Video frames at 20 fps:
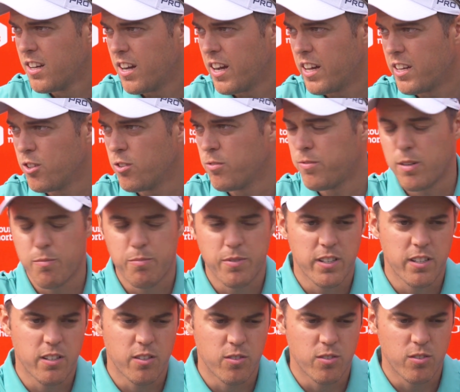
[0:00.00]
I know if I
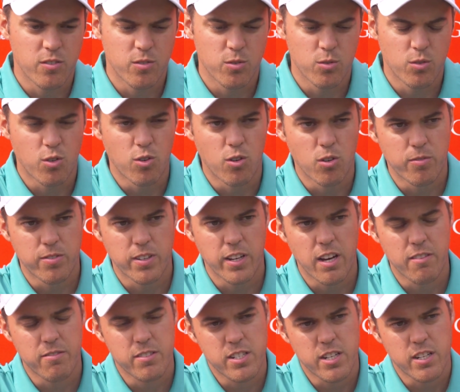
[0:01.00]
play good golf, I
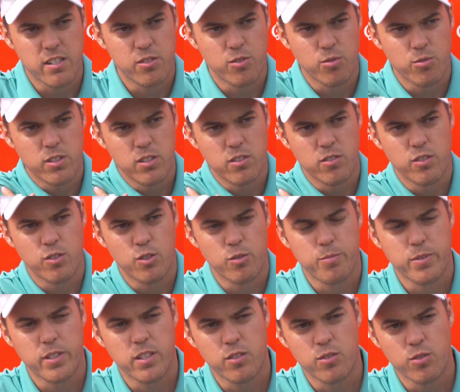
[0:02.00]
have a chance to win on
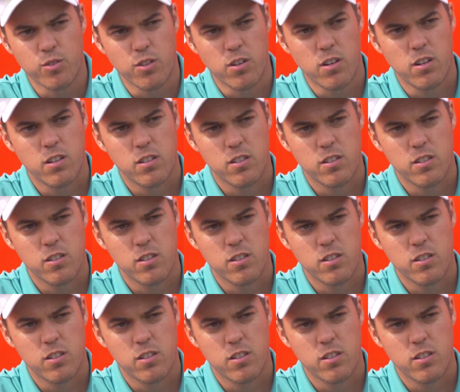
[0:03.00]
European Tour.